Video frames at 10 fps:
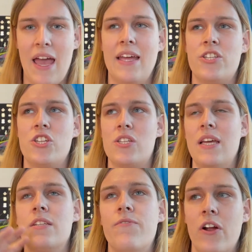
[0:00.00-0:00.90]

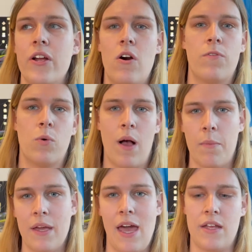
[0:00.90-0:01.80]
It's very
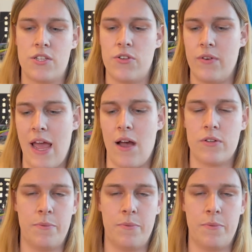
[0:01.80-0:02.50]
overwhelming. And so now